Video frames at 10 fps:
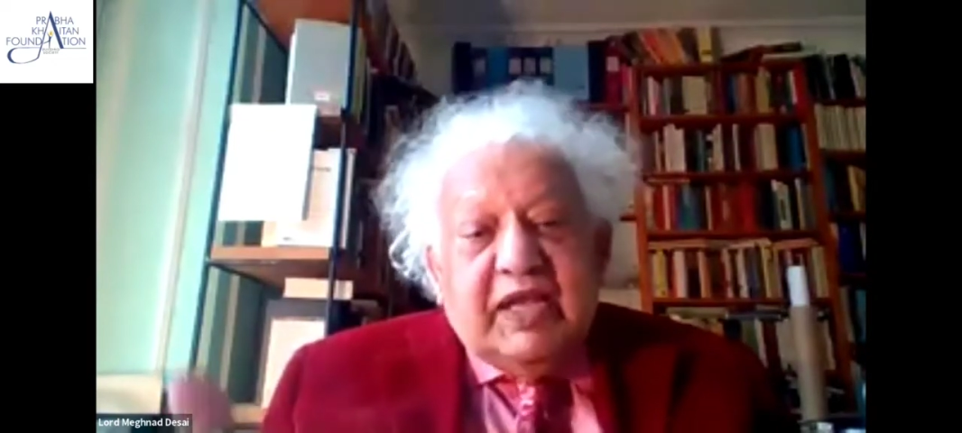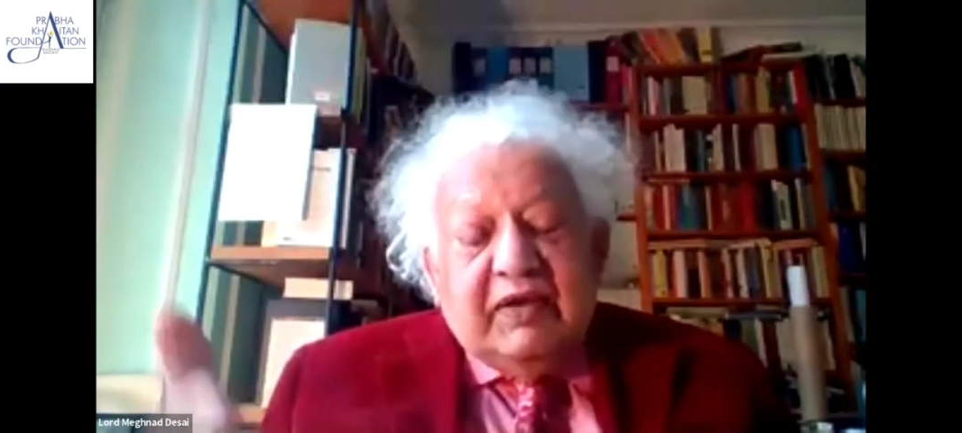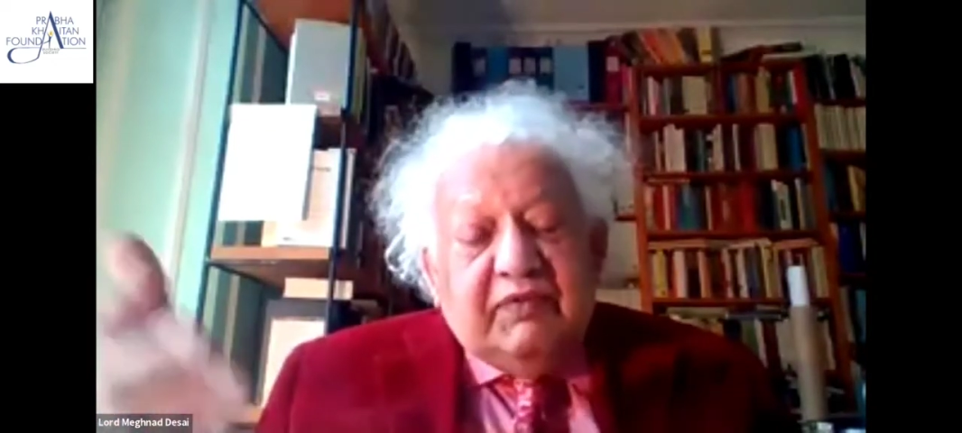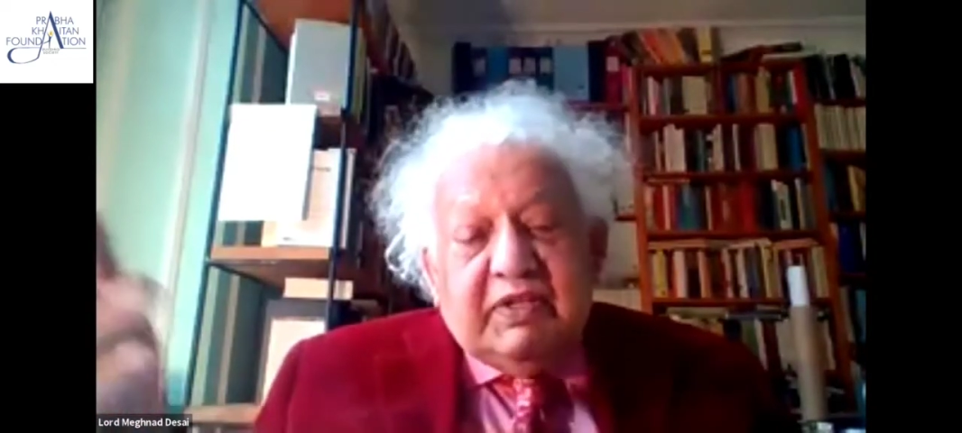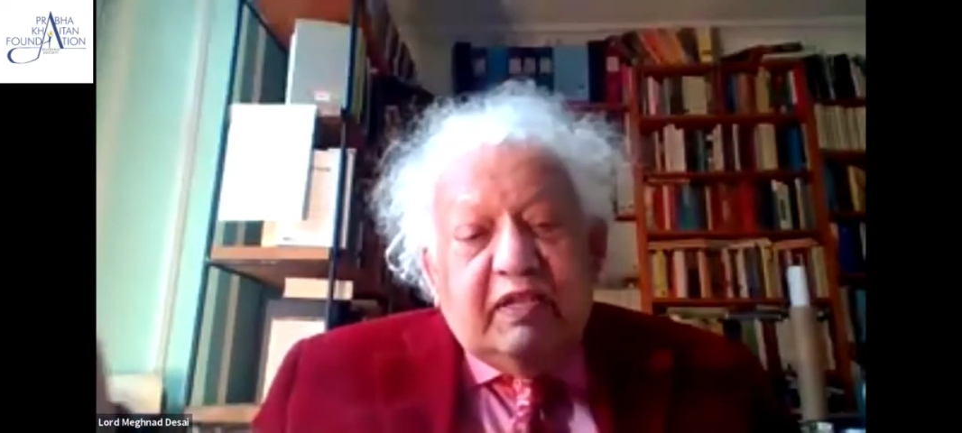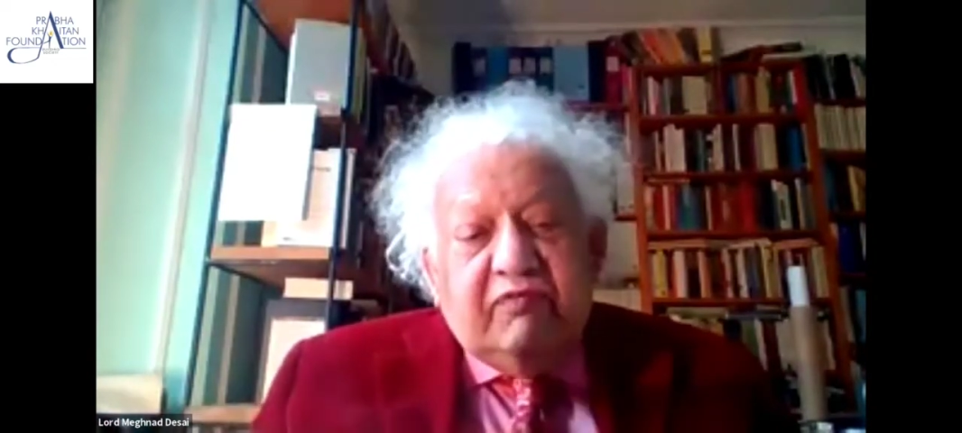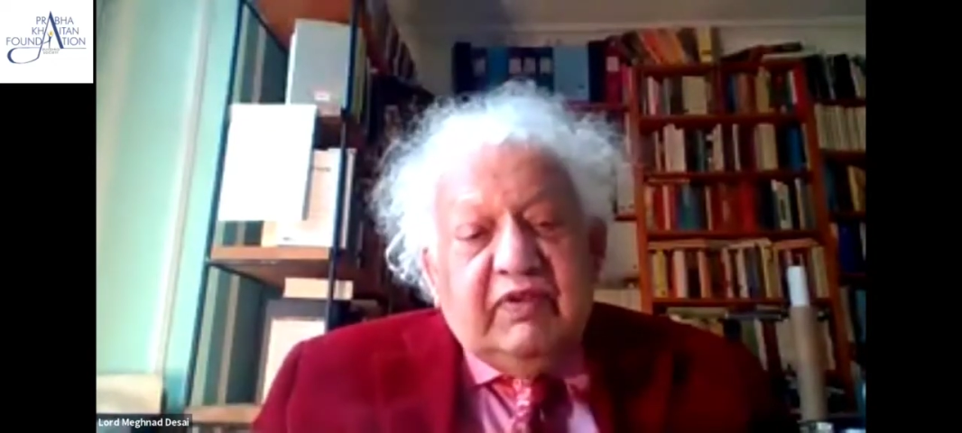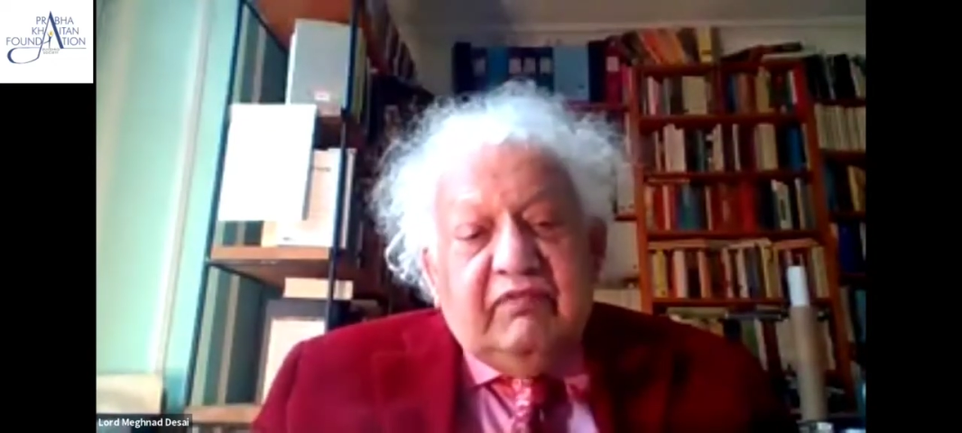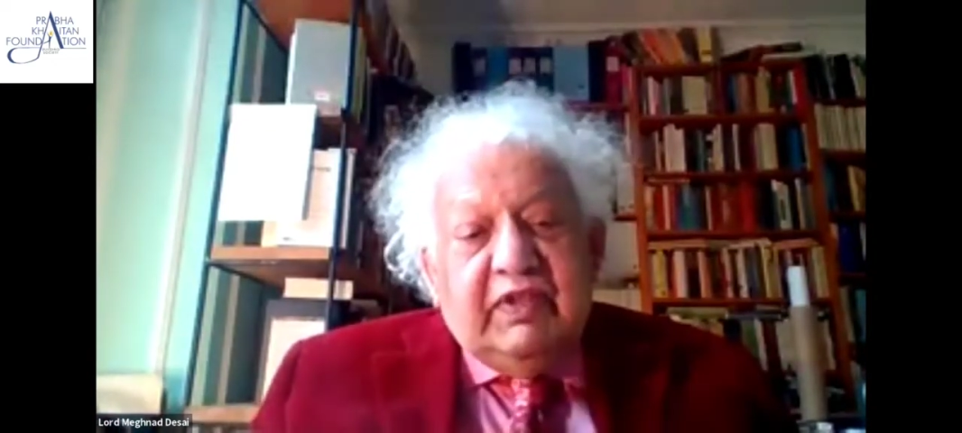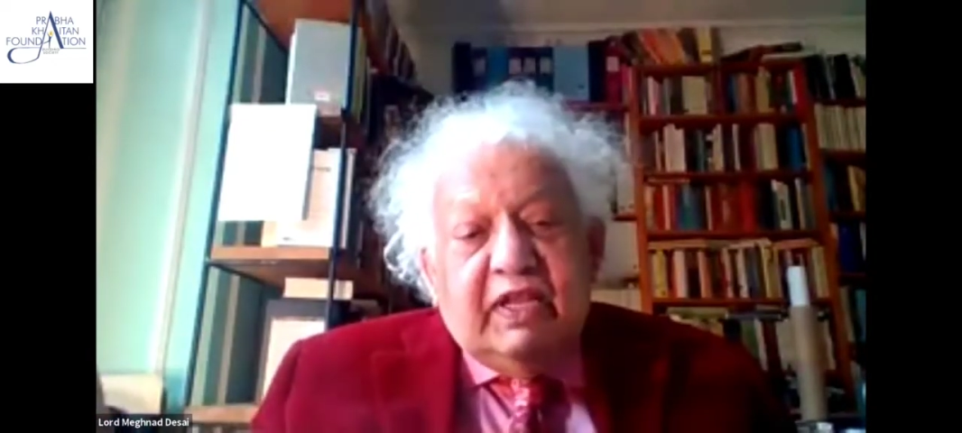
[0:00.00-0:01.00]
like with the
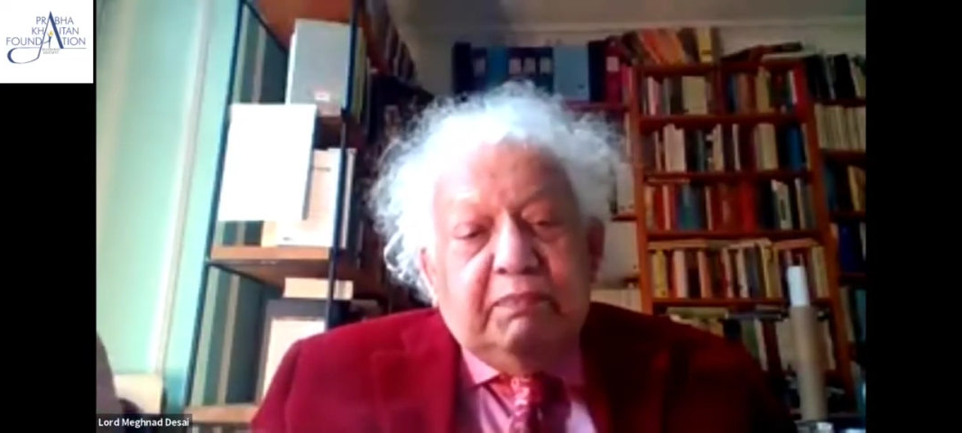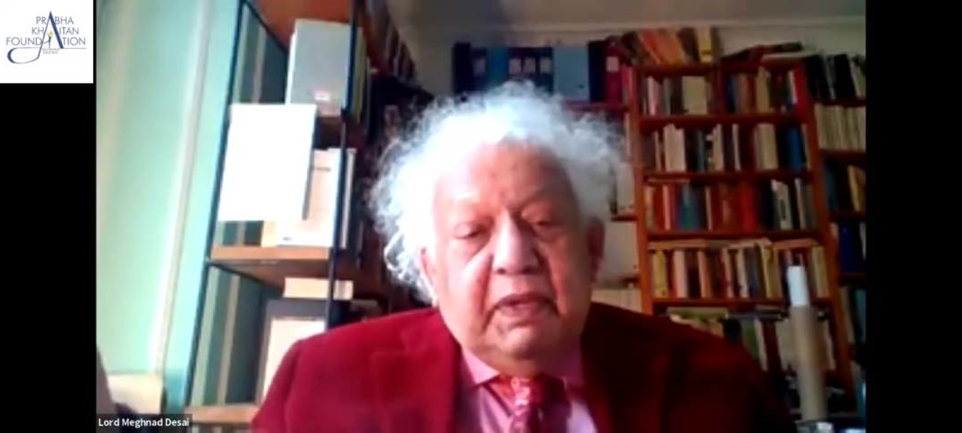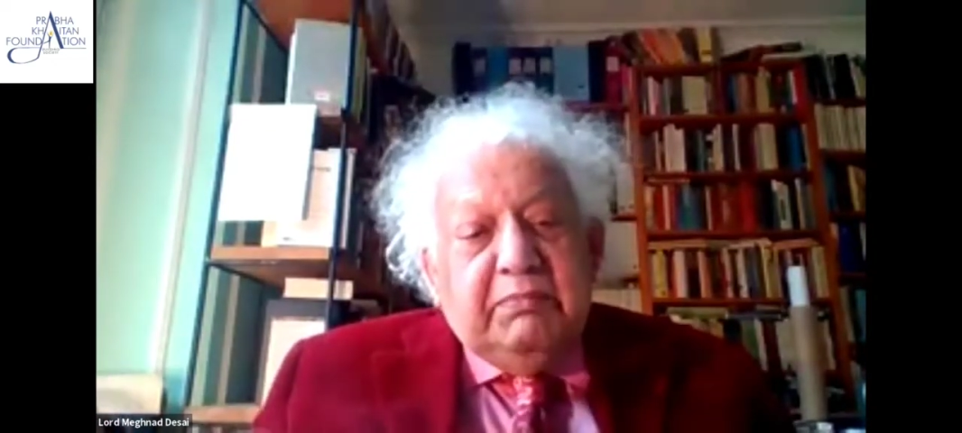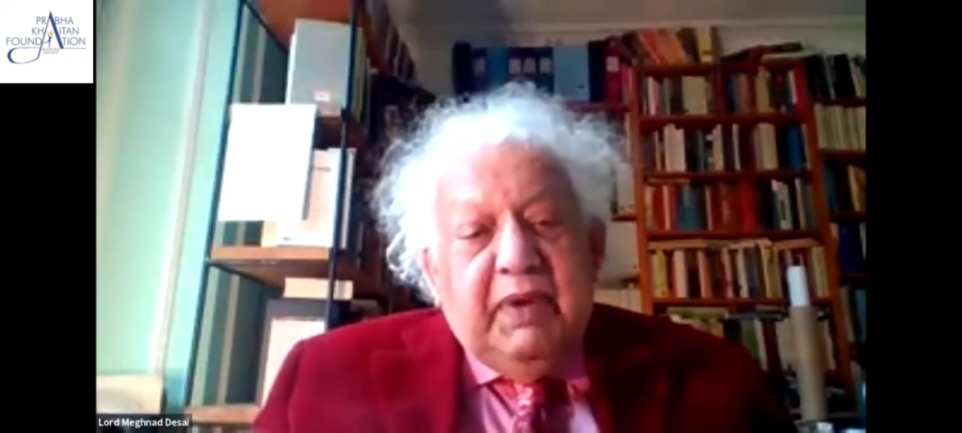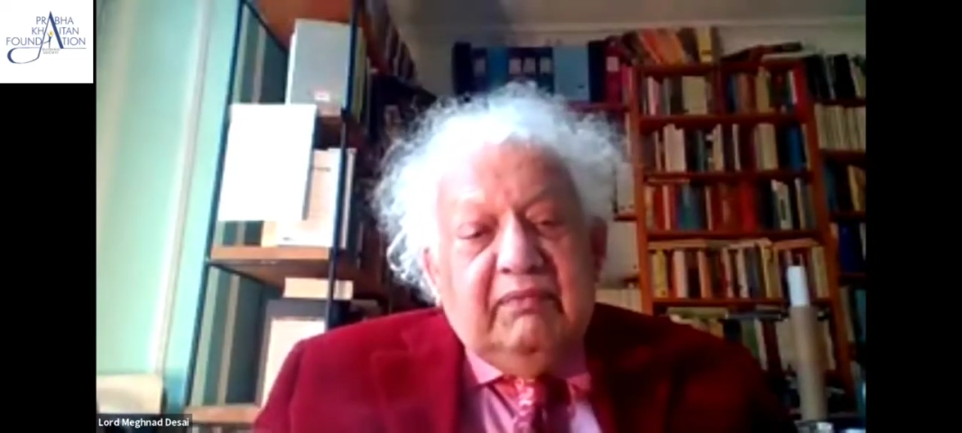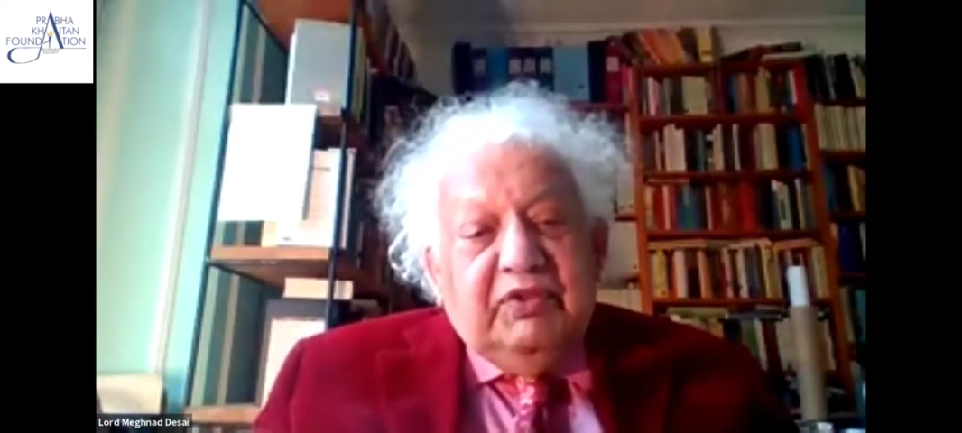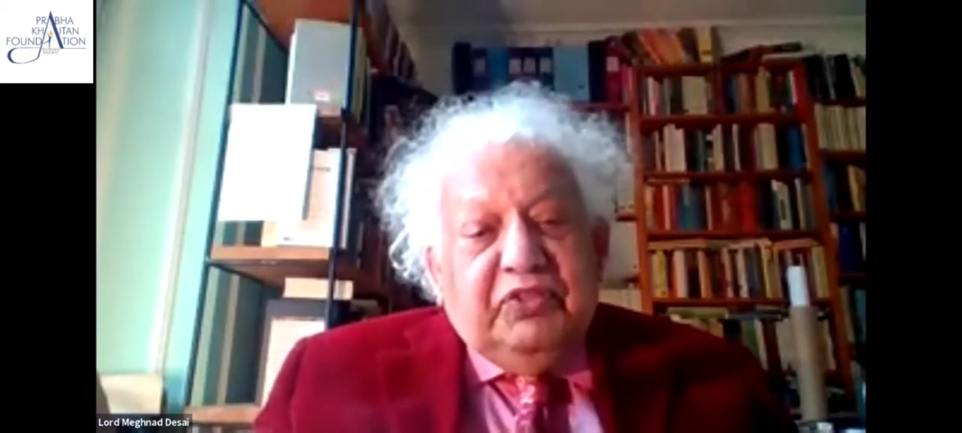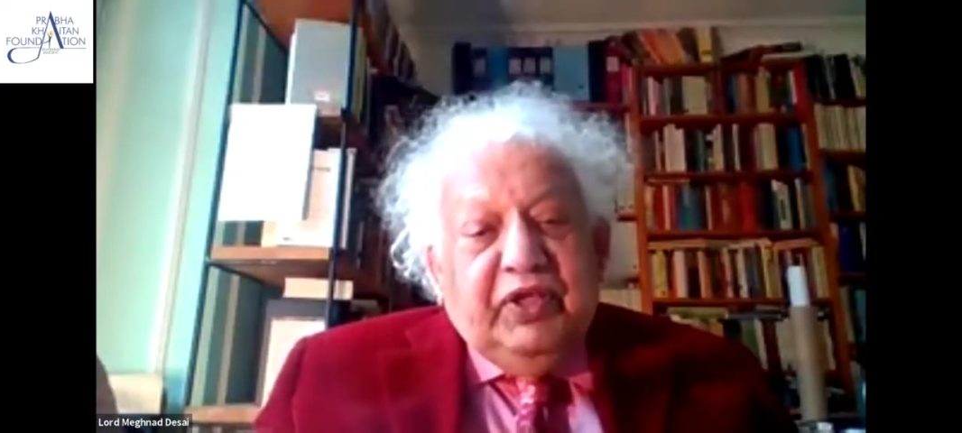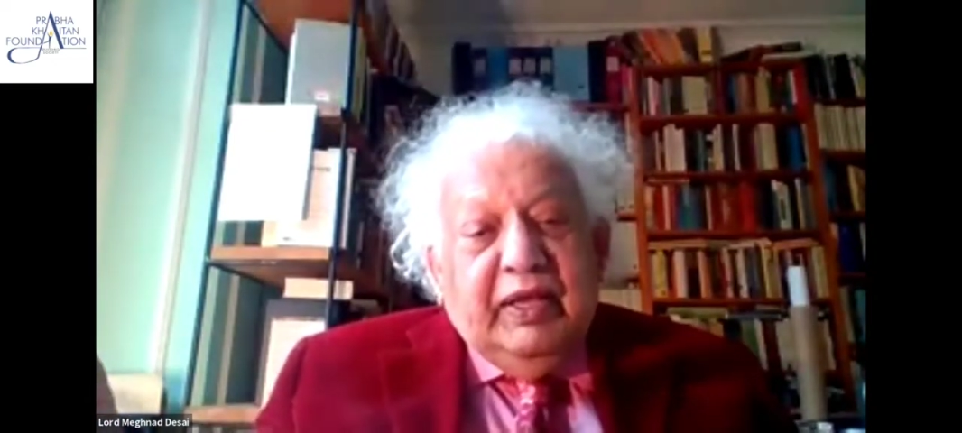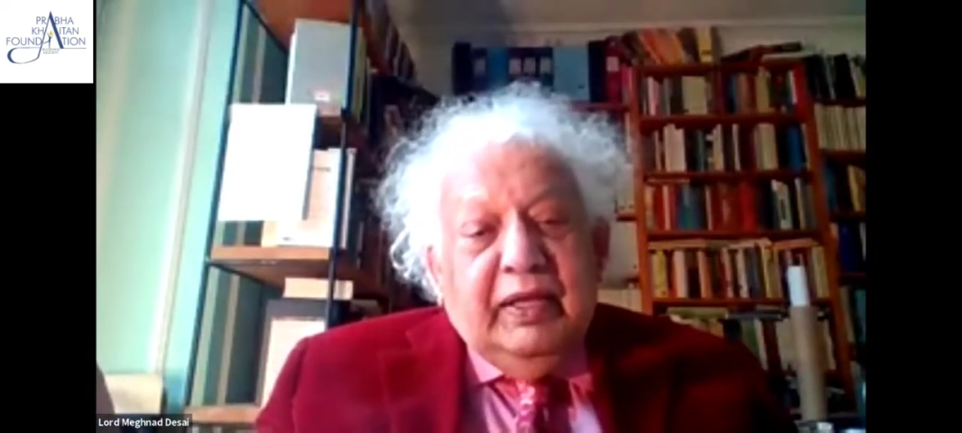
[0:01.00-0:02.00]
Padmavat
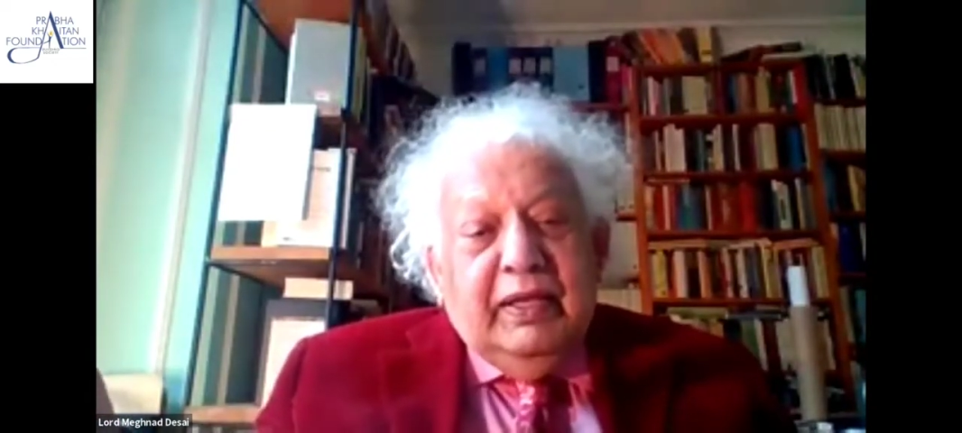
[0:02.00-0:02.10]
thing.